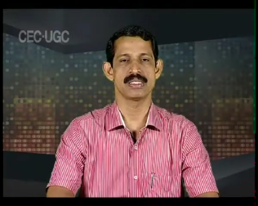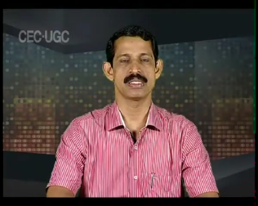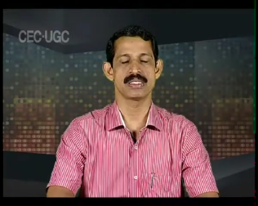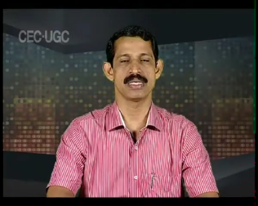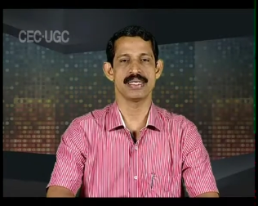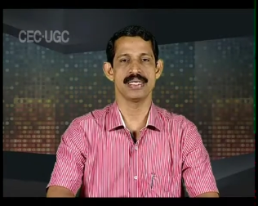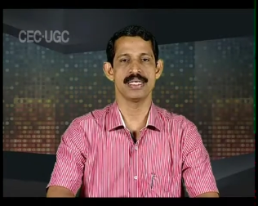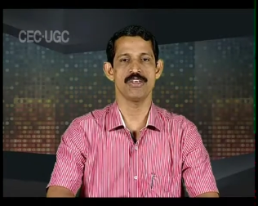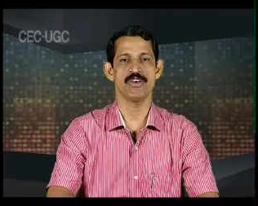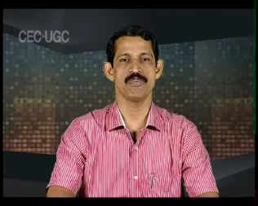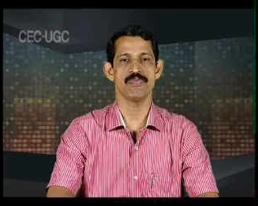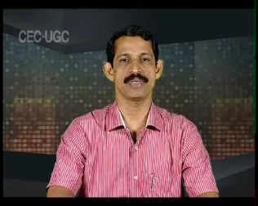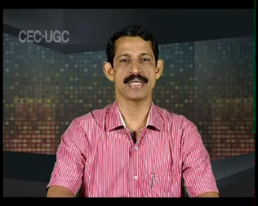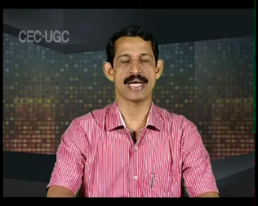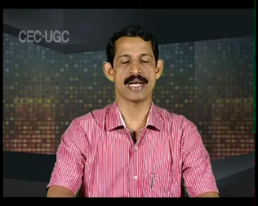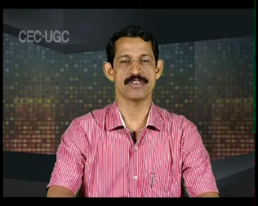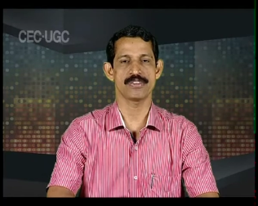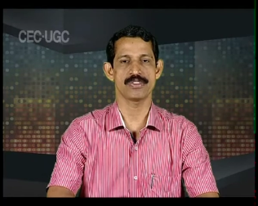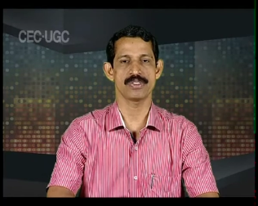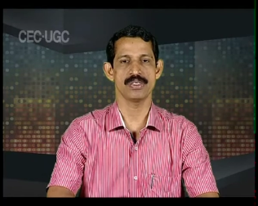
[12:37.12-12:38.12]
study of
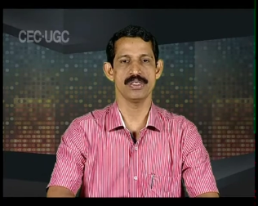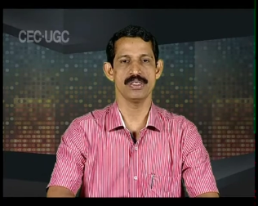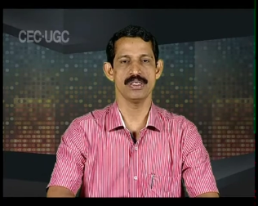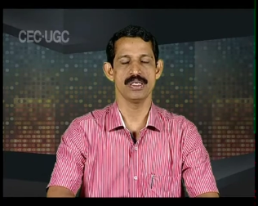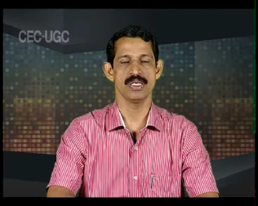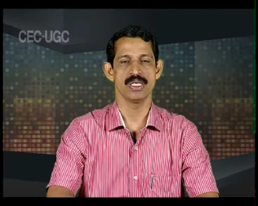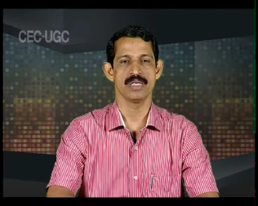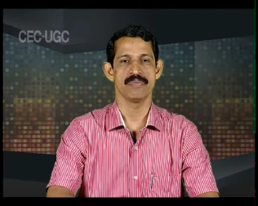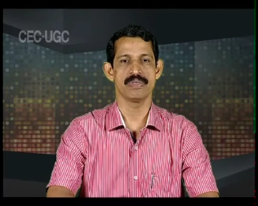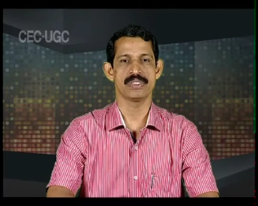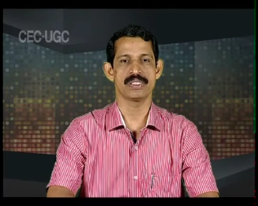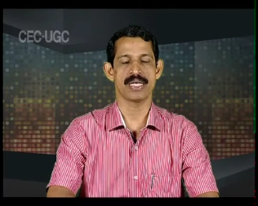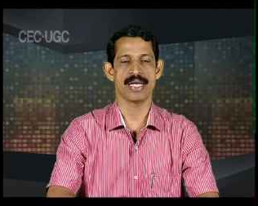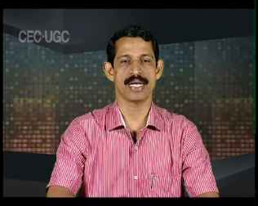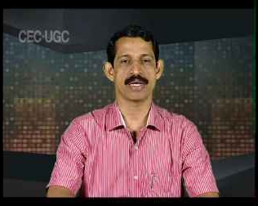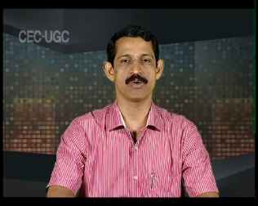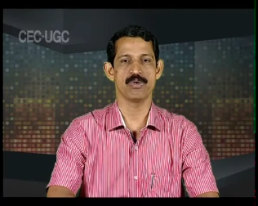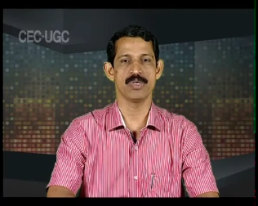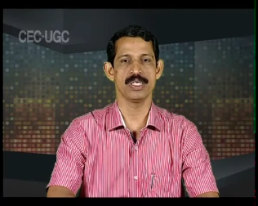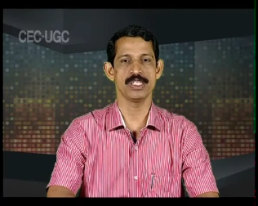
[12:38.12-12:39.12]
nature which
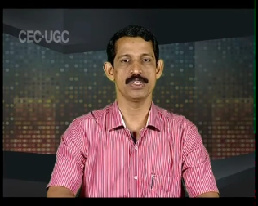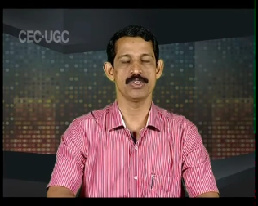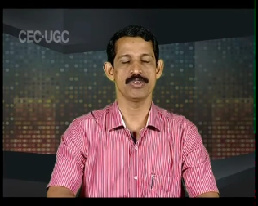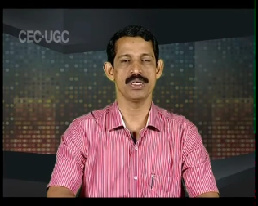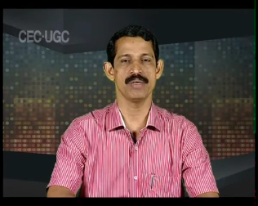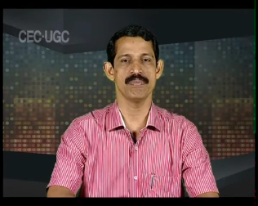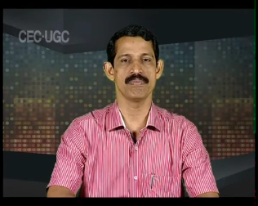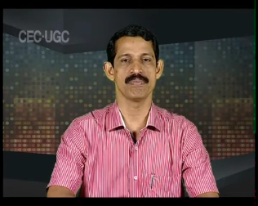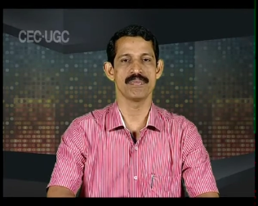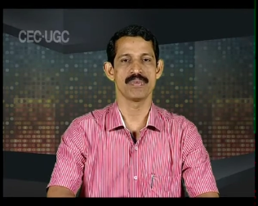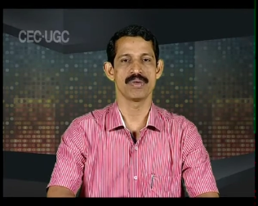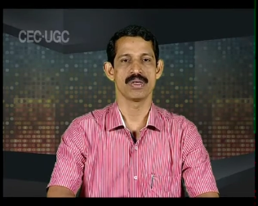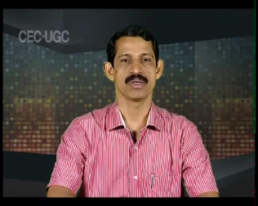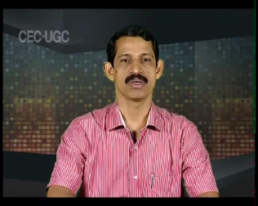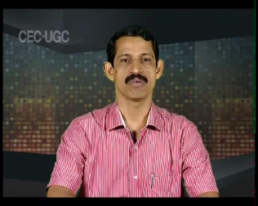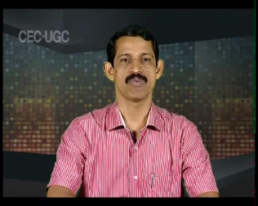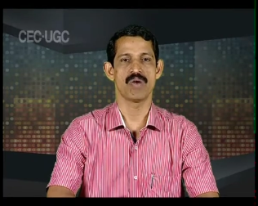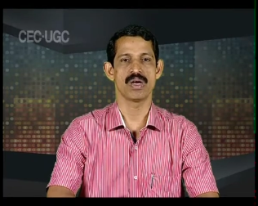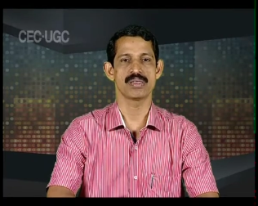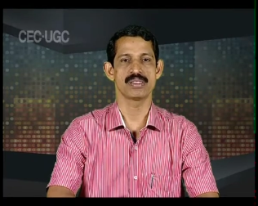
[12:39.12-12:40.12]
according to him
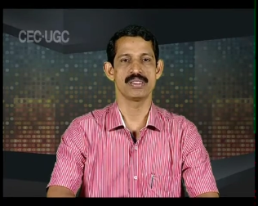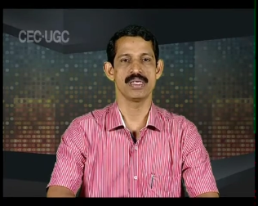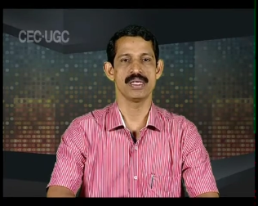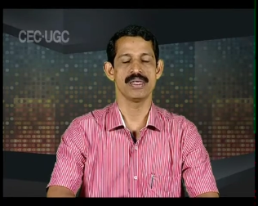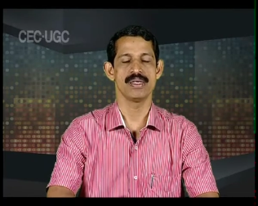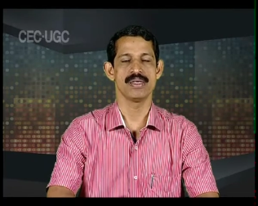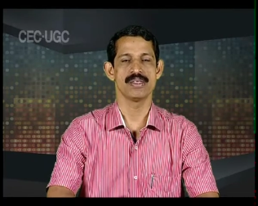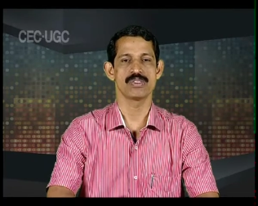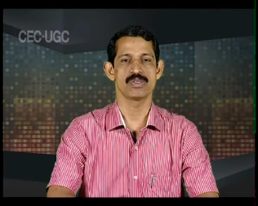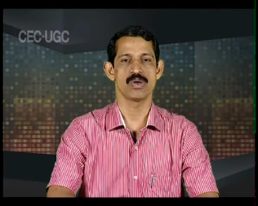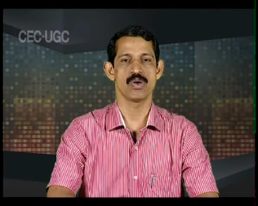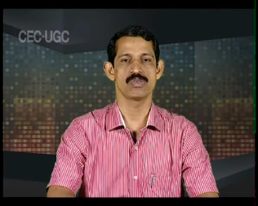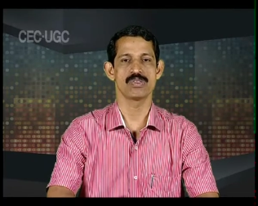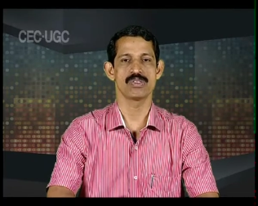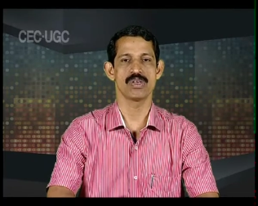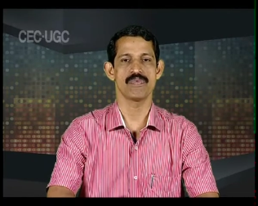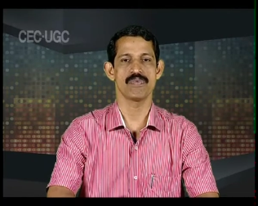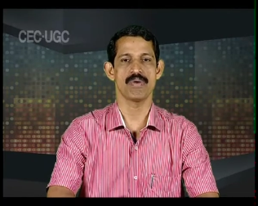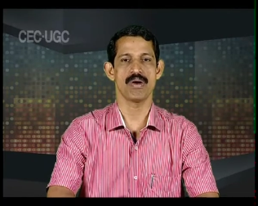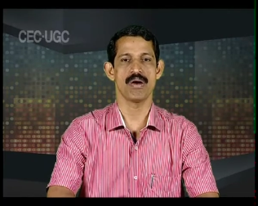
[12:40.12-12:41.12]
was the source
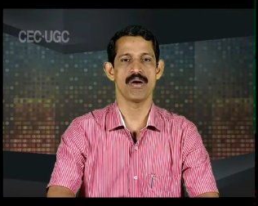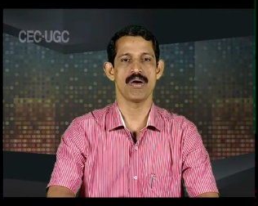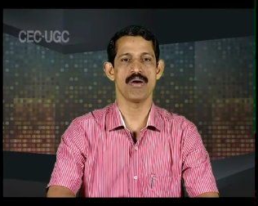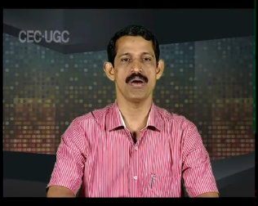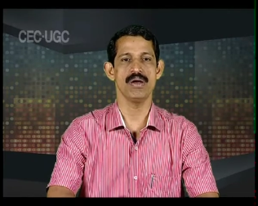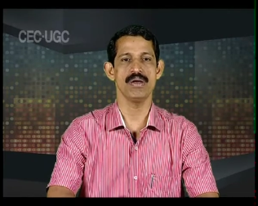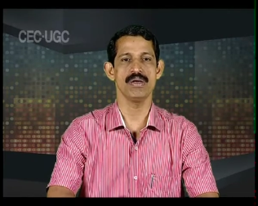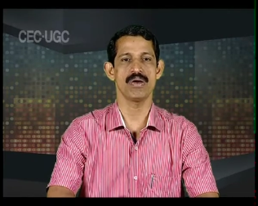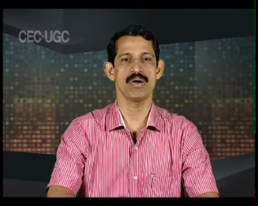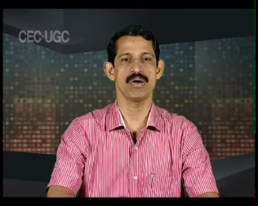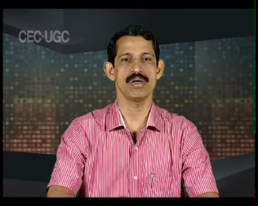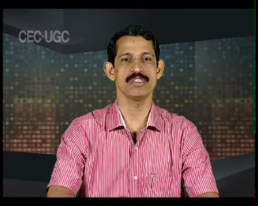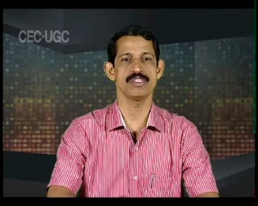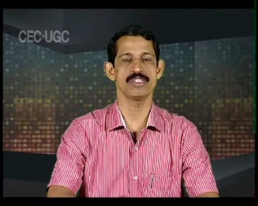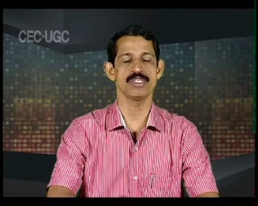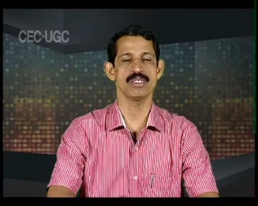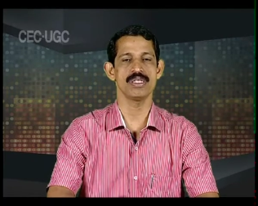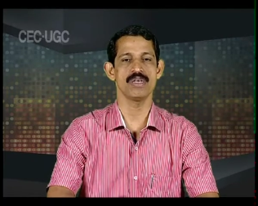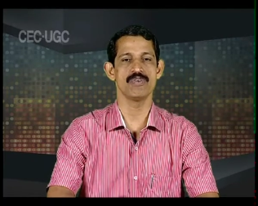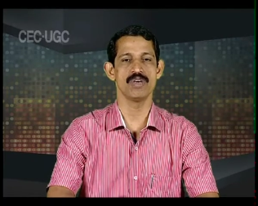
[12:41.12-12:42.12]
of all knowledge
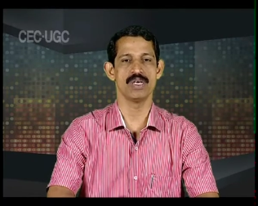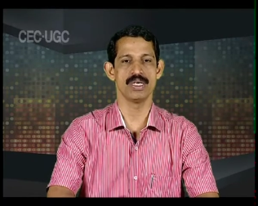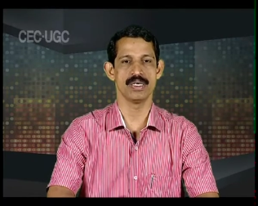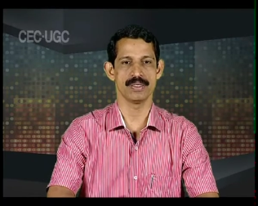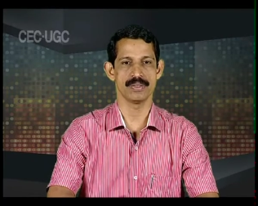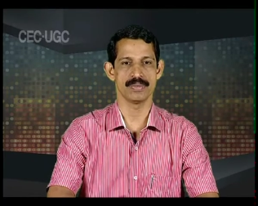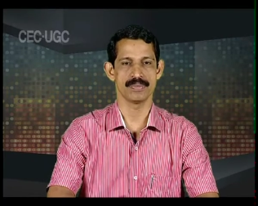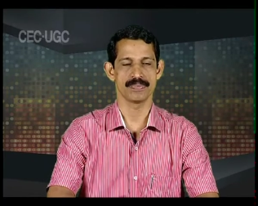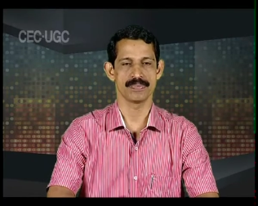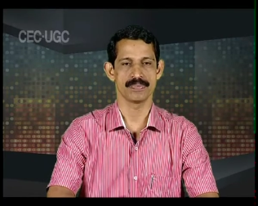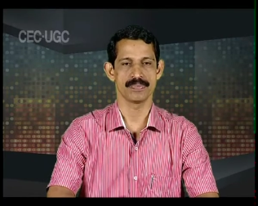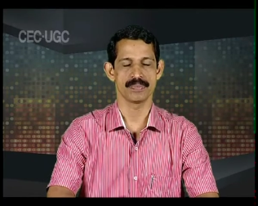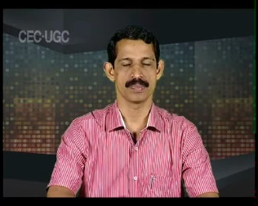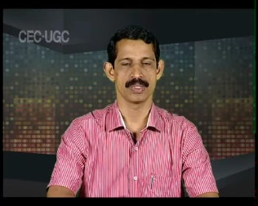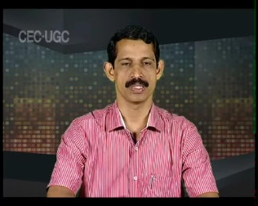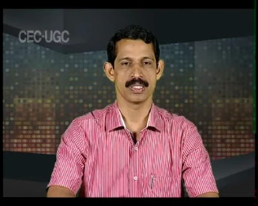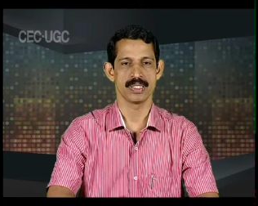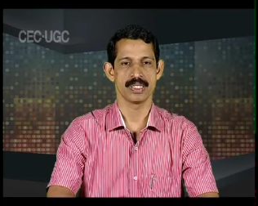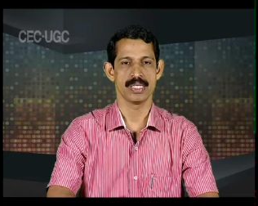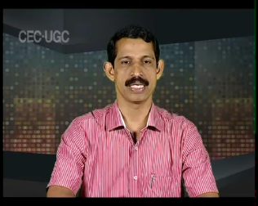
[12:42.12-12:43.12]
in the world.
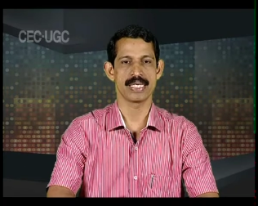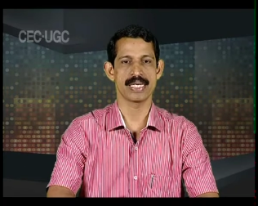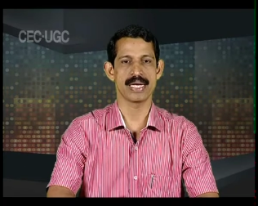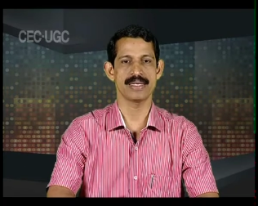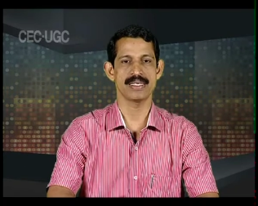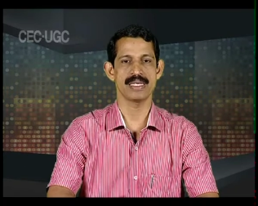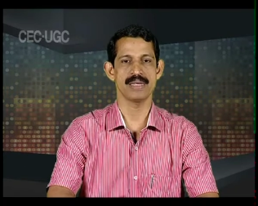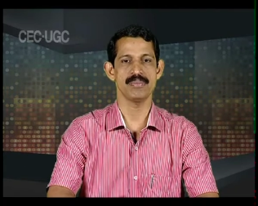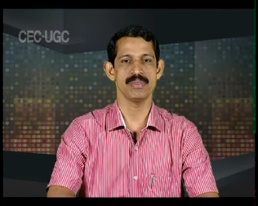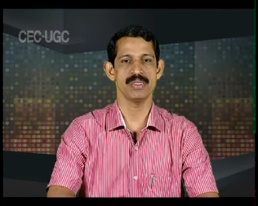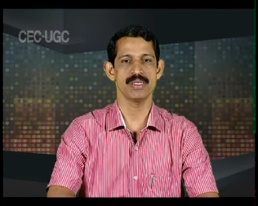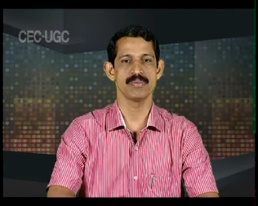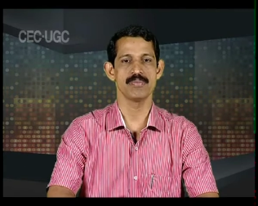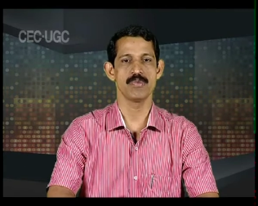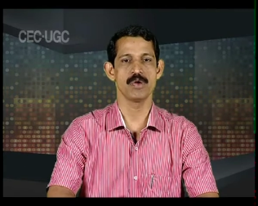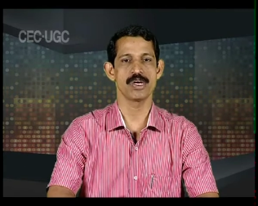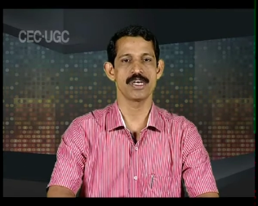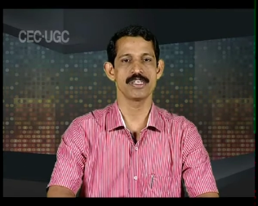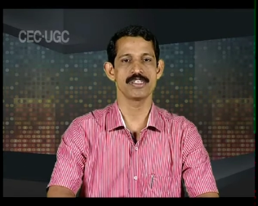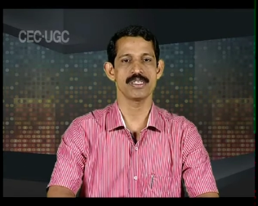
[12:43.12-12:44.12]
He condemned
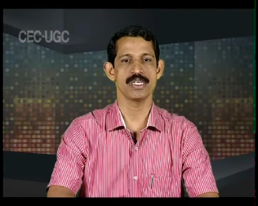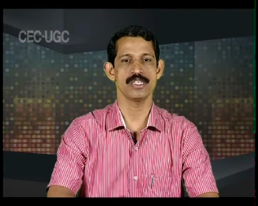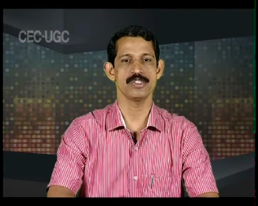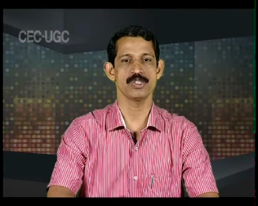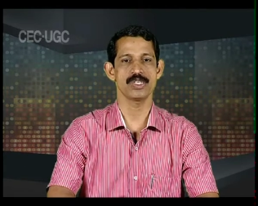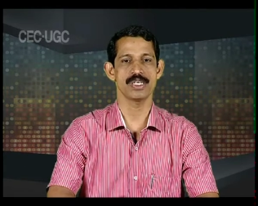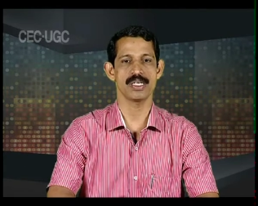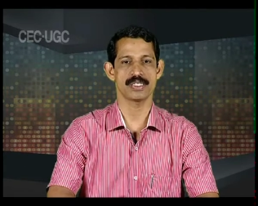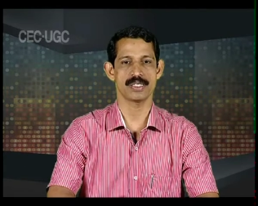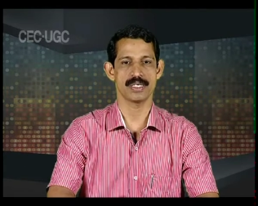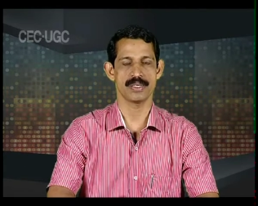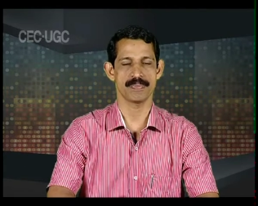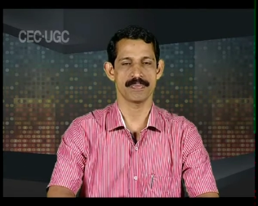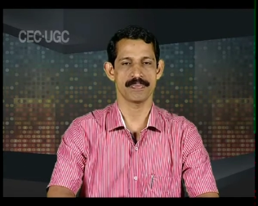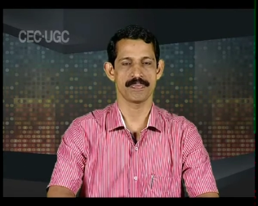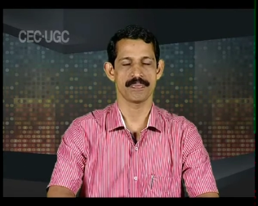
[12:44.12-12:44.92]
bookish education.